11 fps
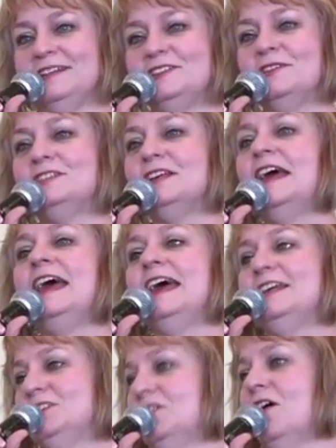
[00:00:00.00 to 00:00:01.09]
So
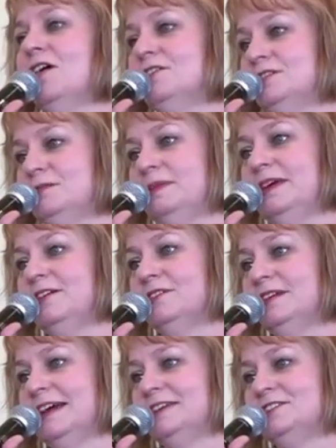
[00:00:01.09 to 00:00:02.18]
it's an honor to be here today,